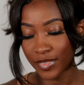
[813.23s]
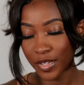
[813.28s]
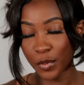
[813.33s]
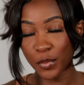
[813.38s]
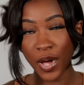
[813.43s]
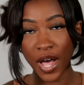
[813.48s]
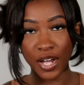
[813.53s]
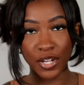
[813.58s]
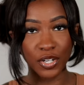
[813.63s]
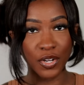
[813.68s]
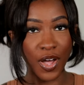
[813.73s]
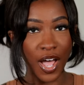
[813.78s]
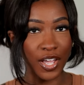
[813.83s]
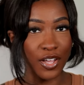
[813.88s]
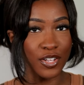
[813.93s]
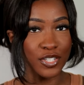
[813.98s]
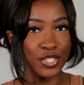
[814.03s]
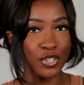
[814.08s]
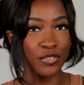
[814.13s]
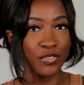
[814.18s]
But I don't know, I
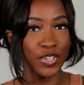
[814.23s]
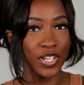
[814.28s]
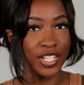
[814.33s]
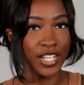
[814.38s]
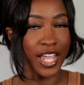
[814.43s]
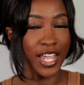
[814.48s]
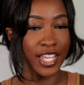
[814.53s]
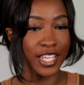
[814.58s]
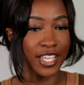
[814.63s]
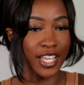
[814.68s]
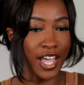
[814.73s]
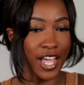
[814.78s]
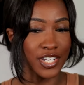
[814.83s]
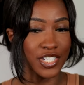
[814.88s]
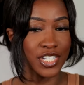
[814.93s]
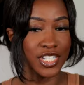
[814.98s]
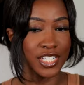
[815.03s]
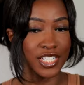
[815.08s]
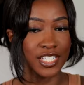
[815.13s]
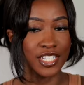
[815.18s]
also feel like I
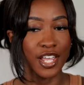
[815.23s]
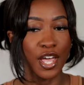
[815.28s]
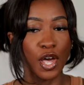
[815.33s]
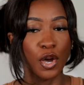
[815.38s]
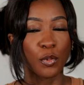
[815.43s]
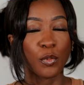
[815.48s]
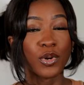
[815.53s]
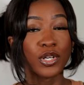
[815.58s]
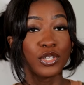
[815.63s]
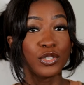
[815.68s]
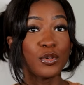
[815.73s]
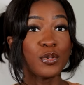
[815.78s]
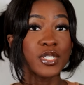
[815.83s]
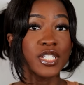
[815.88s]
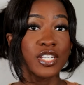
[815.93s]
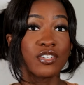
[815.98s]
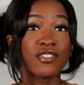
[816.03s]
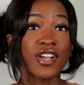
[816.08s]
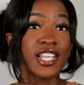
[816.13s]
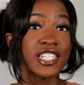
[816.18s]
just, we're
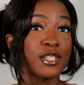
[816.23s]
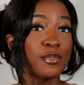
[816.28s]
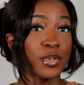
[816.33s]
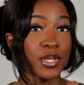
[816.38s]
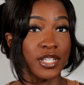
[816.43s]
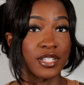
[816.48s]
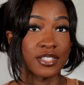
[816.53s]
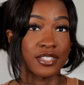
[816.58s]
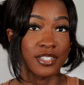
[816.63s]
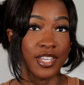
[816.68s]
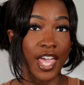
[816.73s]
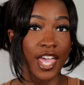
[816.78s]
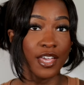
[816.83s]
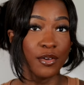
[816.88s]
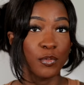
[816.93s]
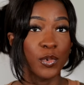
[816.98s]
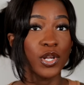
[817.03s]
losing recipes, okay?